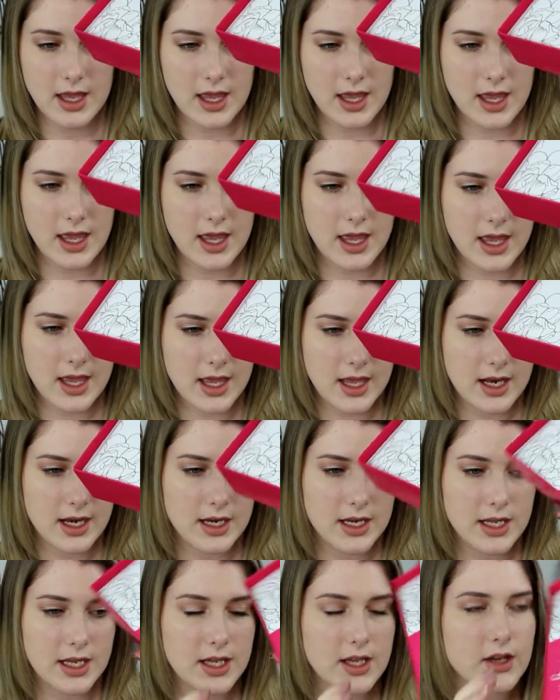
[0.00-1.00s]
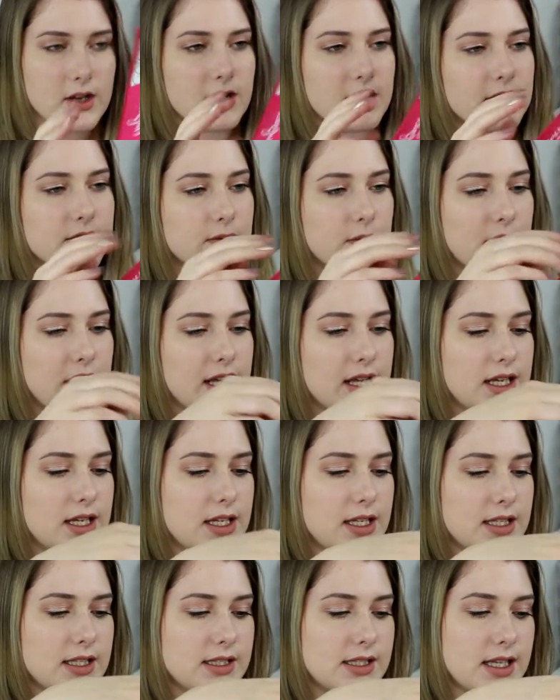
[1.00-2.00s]
And here is what
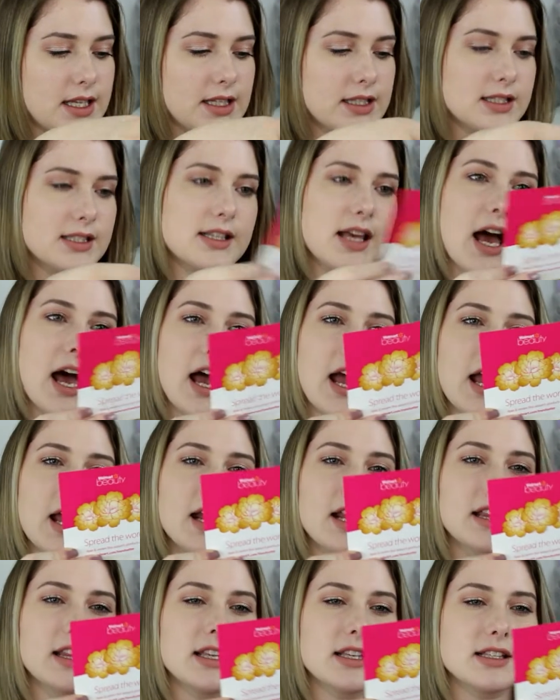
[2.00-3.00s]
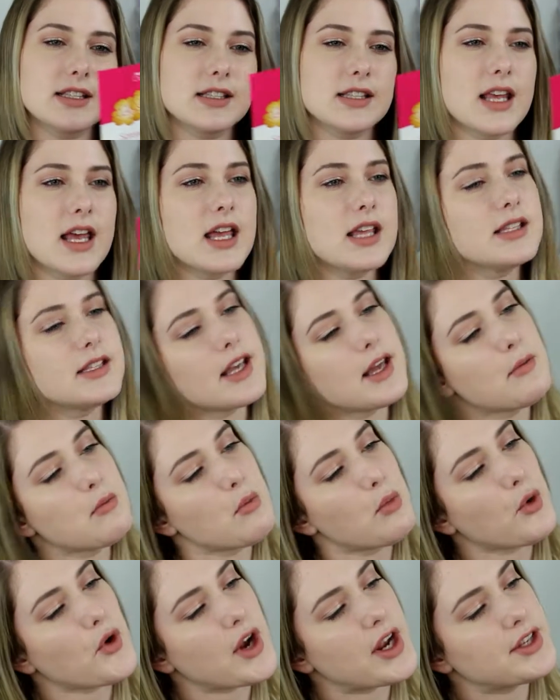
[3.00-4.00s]
is inside. This says
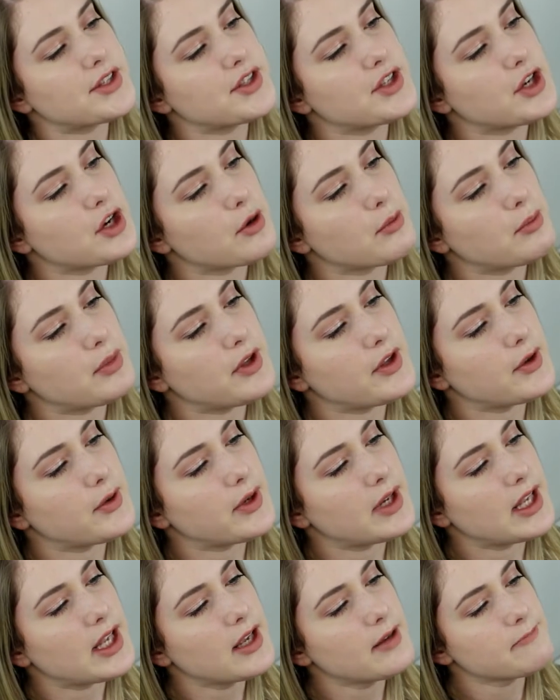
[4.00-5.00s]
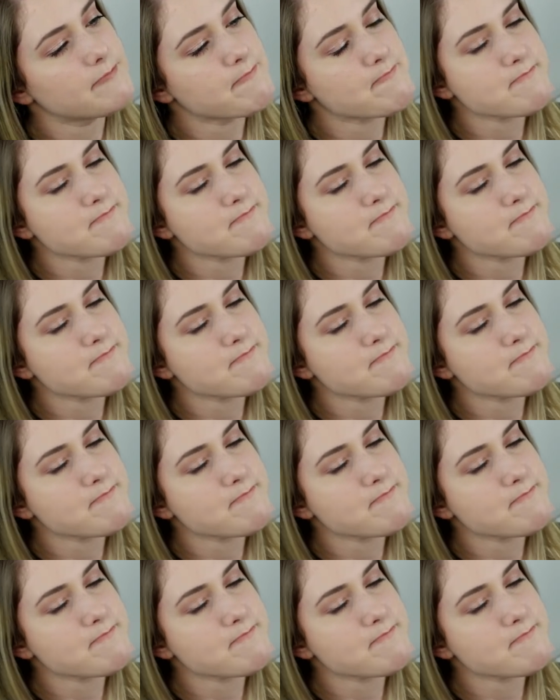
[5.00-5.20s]
Embrace Your Beauty.